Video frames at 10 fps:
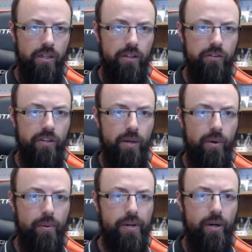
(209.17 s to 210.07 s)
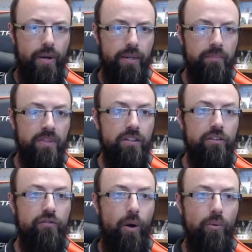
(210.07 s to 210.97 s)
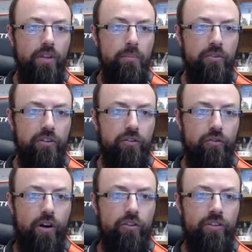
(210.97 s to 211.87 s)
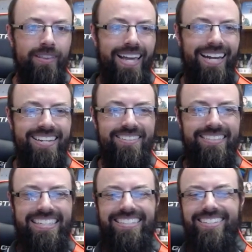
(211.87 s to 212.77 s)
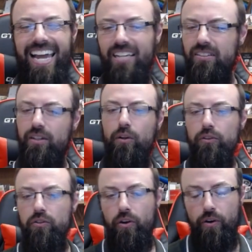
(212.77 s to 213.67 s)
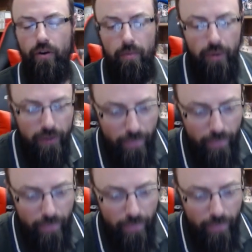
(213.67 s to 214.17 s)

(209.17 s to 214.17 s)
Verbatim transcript: say where we're going, devote them to destruction. That is the technical term